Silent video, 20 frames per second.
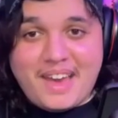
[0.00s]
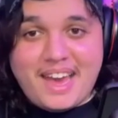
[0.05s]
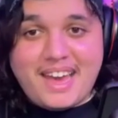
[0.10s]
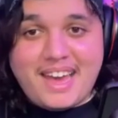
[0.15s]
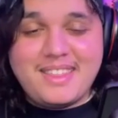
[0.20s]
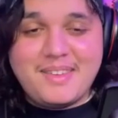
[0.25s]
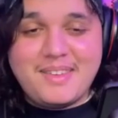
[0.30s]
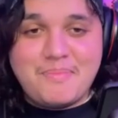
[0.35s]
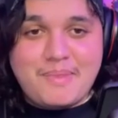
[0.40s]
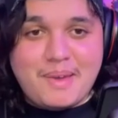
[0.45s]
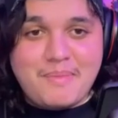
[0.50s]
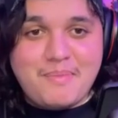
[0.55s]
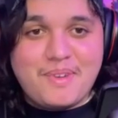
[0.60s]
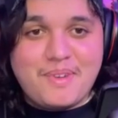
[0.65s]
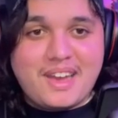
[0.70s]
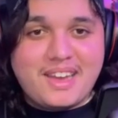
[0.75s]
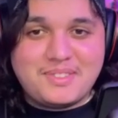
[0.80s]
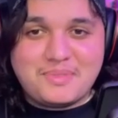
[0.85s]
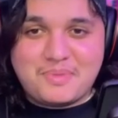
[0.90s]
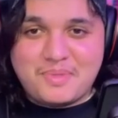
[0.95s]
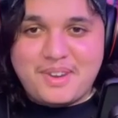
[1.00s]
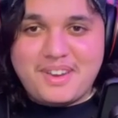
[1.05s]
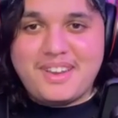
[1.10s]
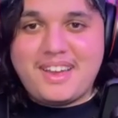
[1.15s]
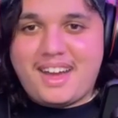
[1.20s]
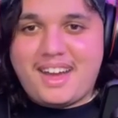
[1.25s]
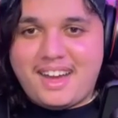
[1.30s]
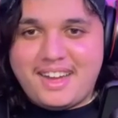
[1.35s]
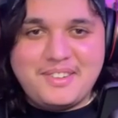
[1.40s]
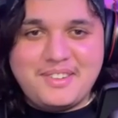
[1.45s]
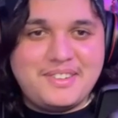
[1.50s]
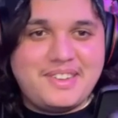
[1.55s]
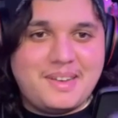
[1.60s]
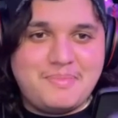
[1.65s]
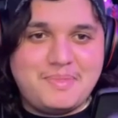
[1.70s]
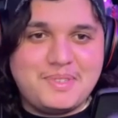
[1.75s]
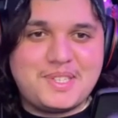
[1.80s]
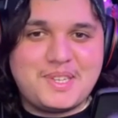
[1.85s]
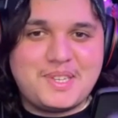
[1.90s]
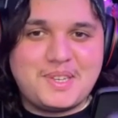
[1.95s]
had them memorized. We're hundred
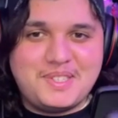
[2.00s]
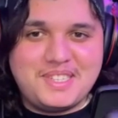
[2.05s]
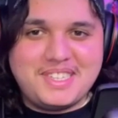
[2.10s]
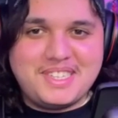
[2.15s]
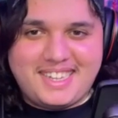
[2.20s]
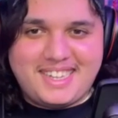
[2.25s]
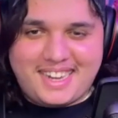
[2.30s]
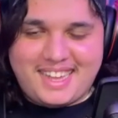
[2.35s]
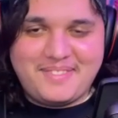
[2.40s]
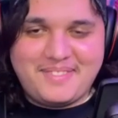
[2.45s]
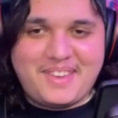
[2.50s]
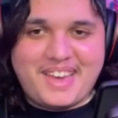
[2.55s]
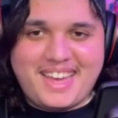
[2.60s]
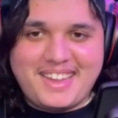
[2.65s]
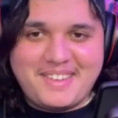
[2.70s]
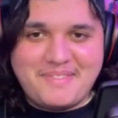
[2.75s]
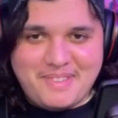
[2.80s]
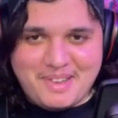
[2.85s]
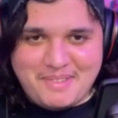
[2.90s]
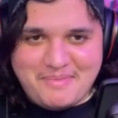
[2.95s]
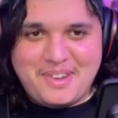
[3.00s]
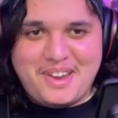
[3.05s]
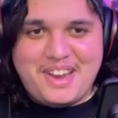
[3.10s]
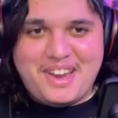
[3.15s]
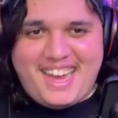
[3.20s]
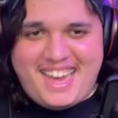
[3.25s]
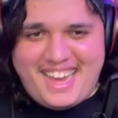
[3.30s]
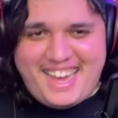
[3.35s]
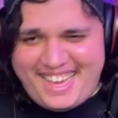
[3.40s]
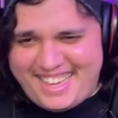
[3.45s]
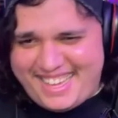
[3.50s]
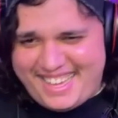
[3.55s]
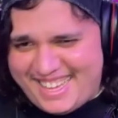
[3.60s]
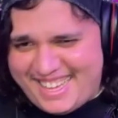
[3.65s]
episodes in. I've had it memorized. Oh my